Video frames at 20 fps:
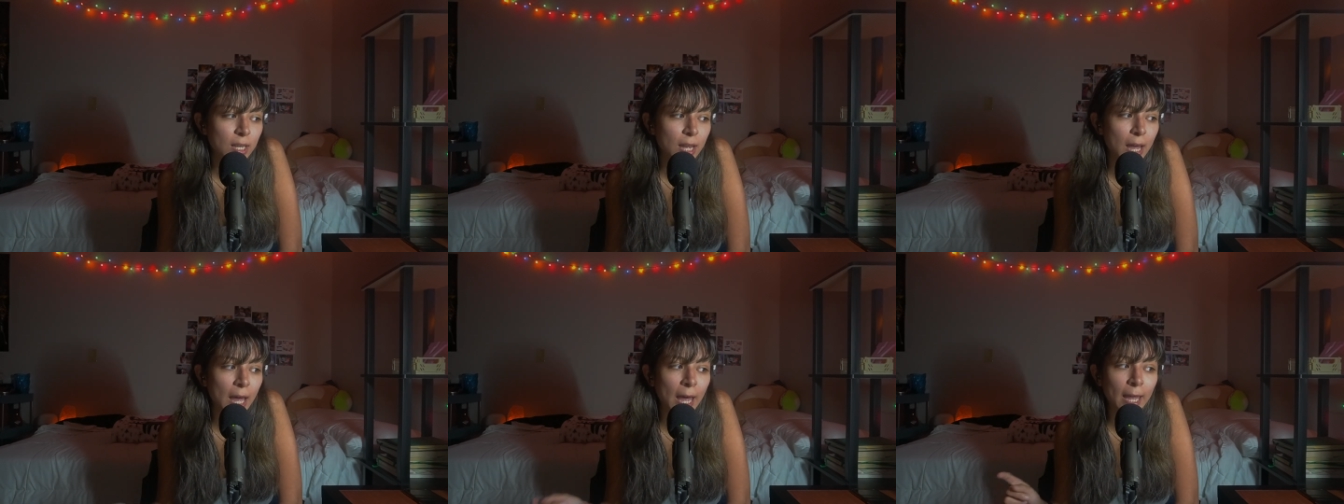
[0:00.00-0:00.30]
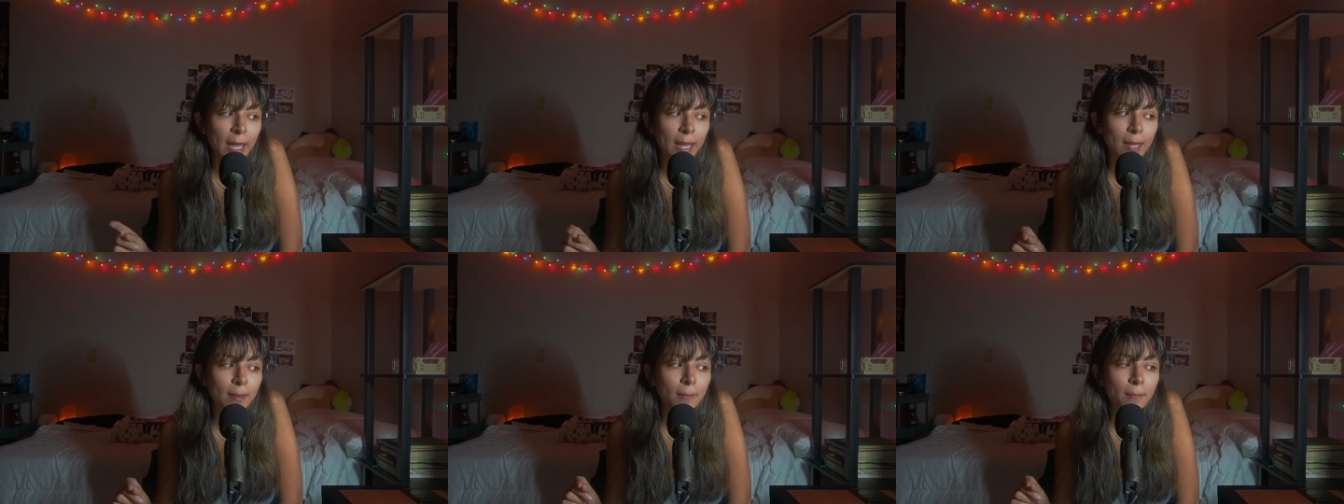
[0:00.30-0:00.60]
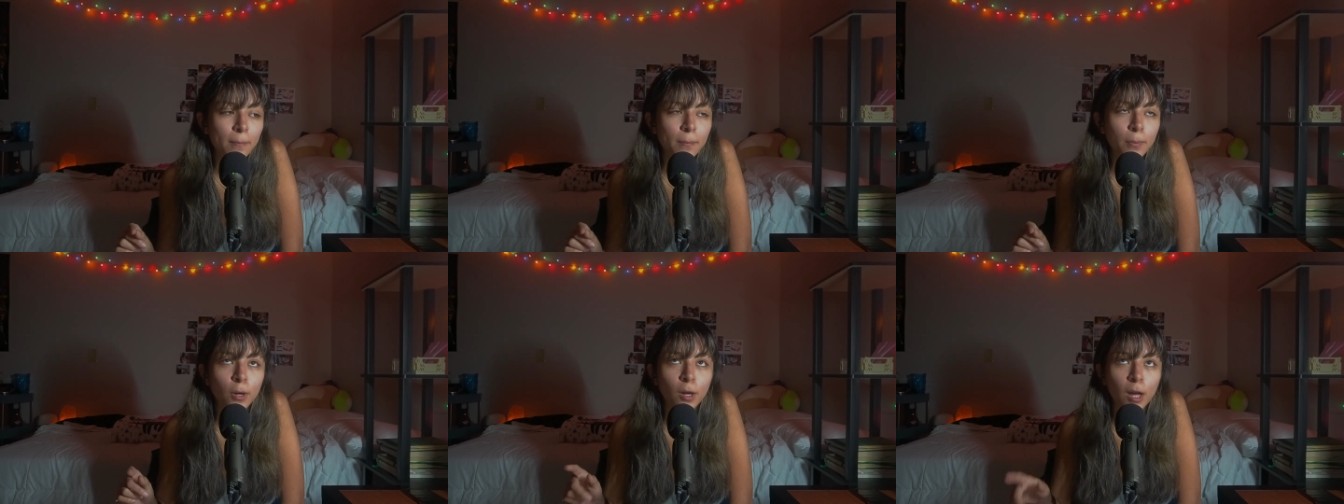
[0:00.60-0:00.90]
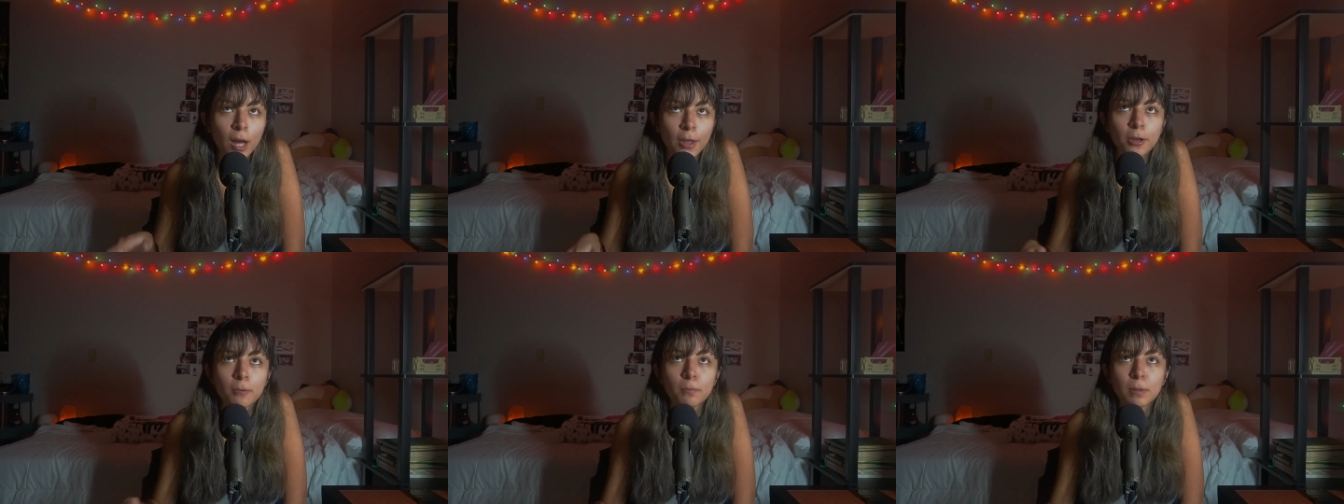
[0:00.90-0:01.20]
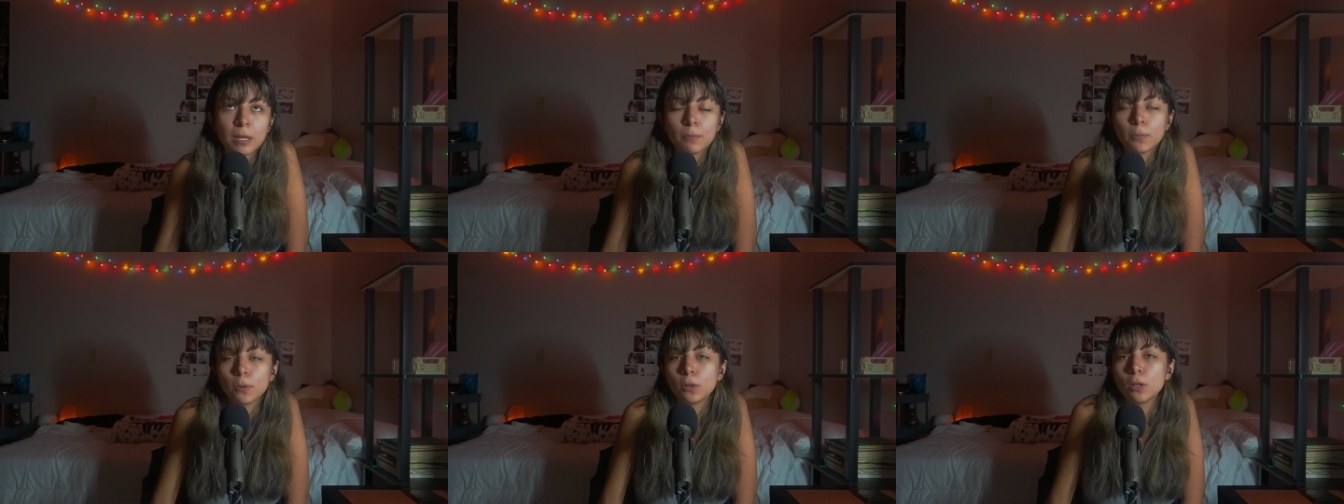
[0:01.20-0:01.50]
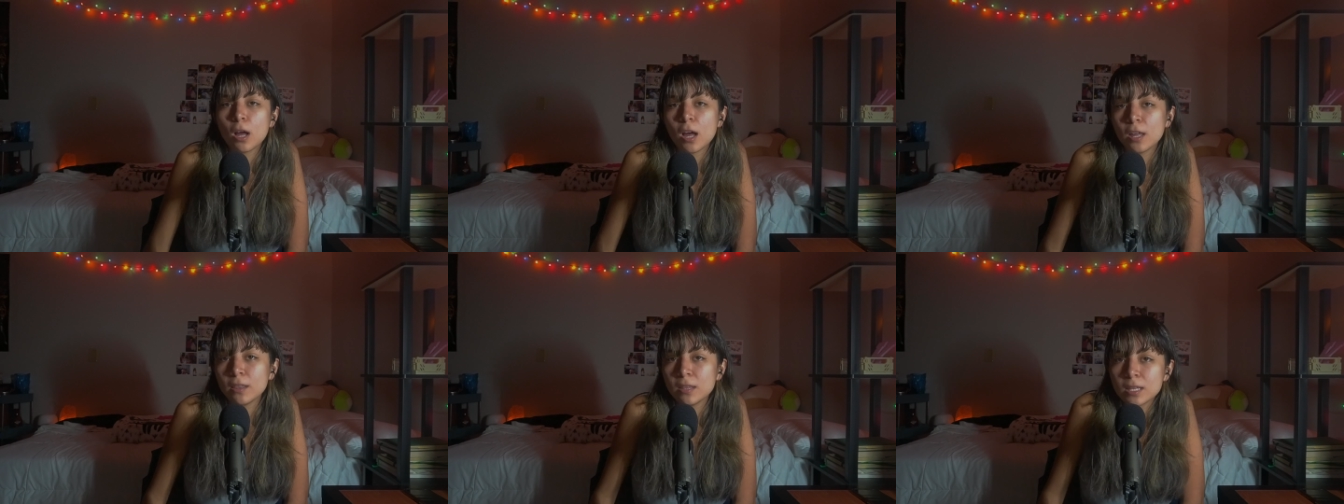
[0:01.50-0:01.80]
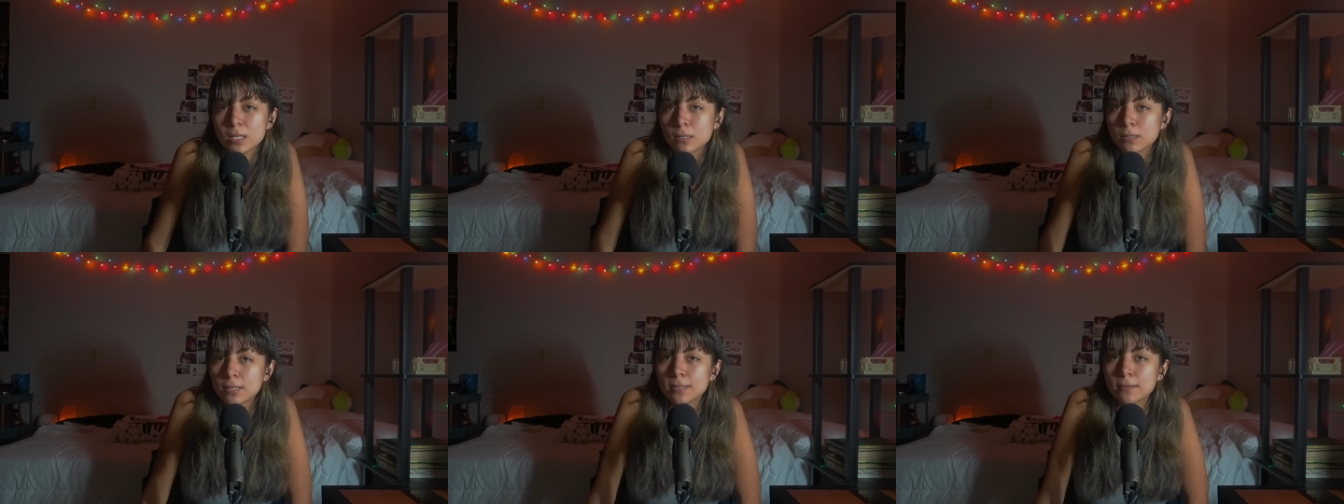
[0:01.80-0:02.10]
I put other people on
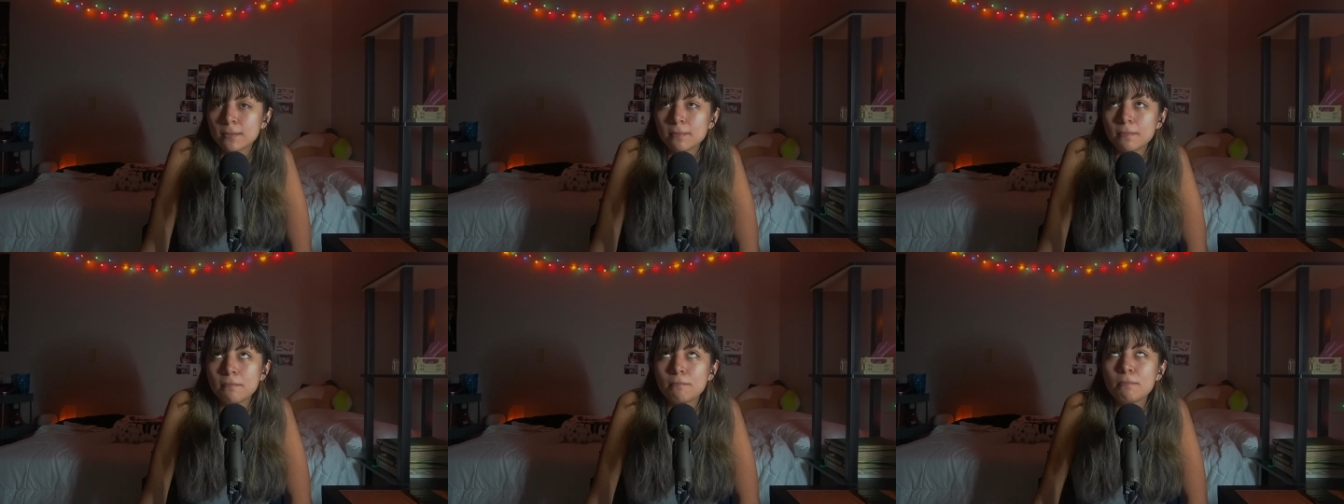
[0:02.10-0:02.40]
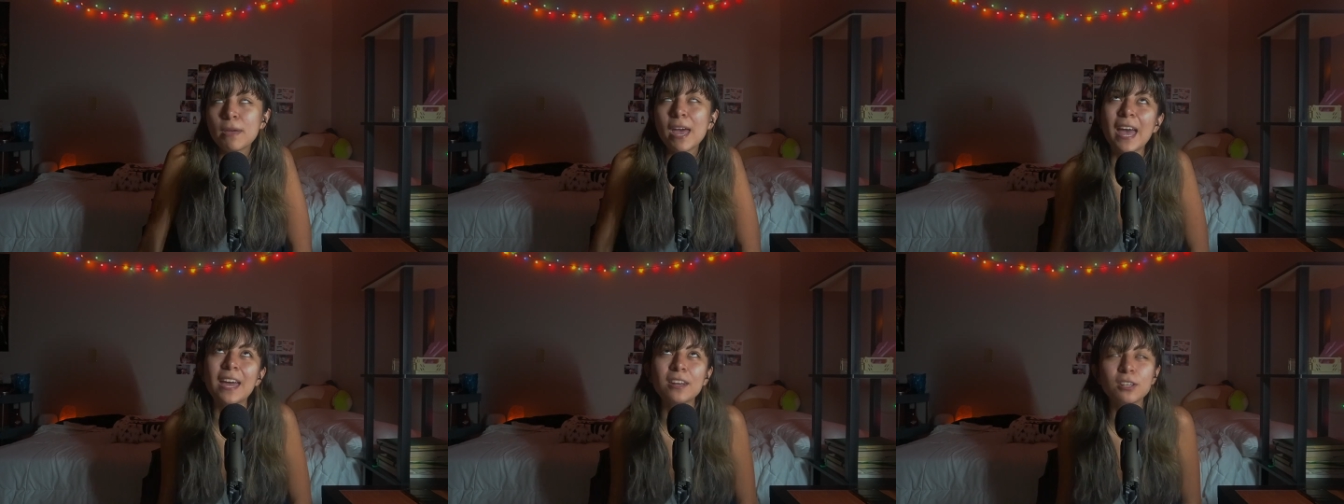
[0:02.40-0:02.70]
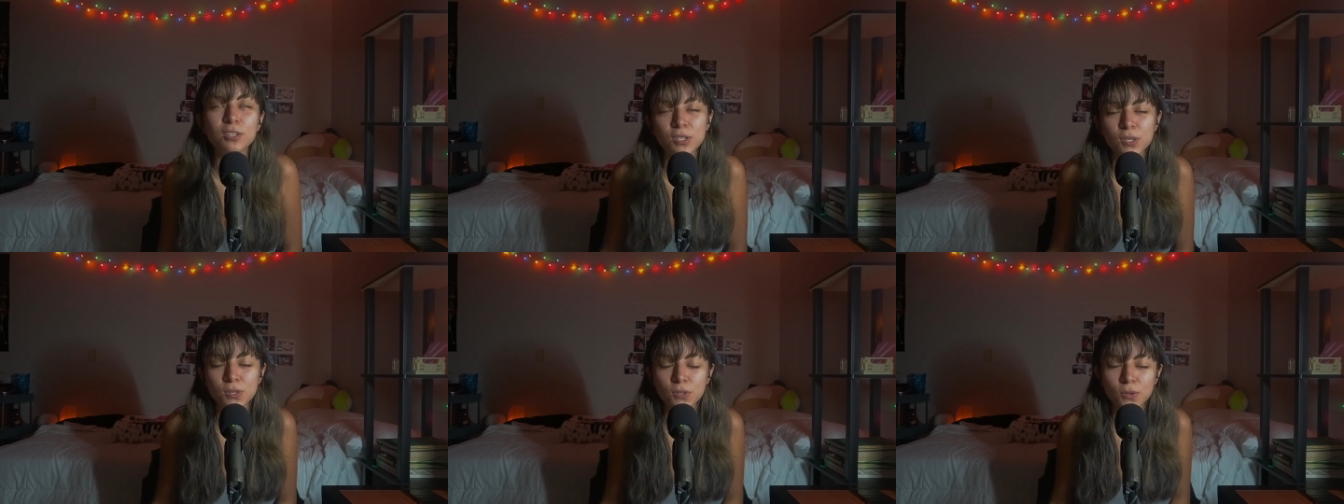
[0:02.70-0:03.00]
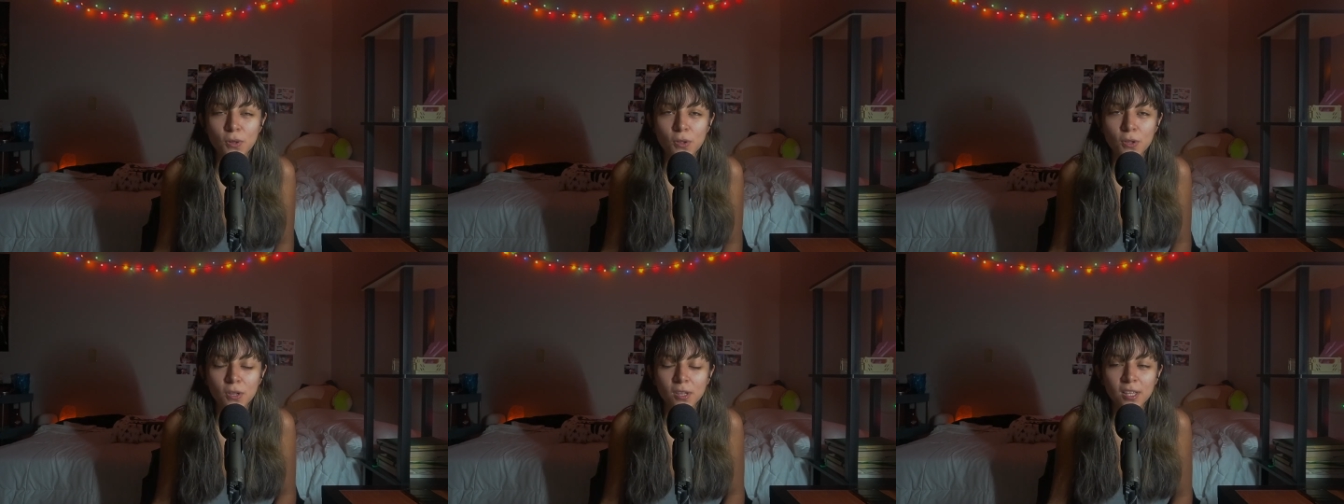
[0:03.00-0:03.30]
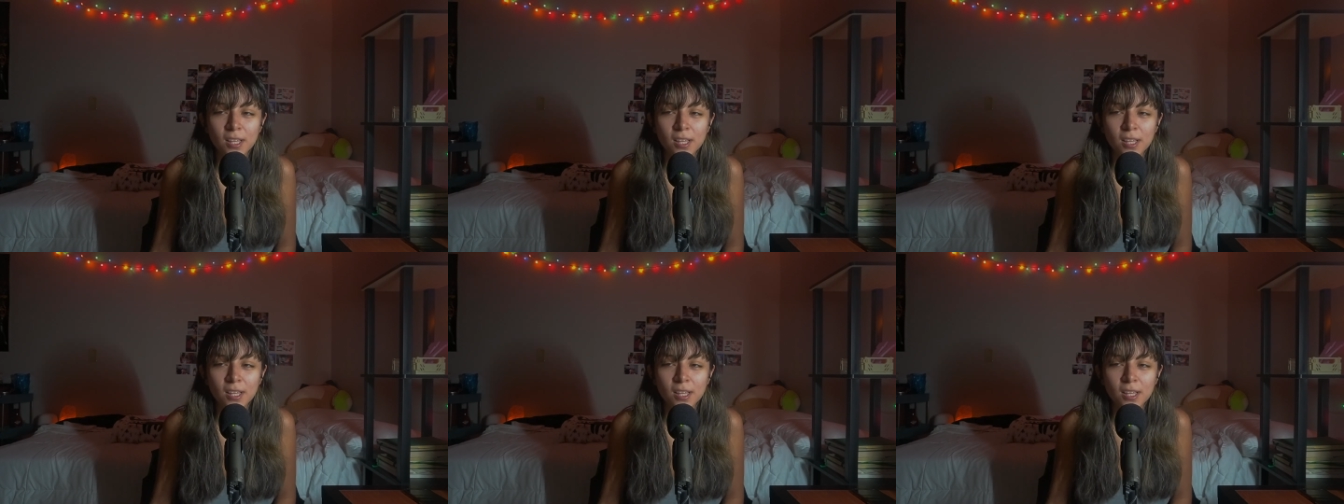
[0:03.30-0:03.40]
this pedestal.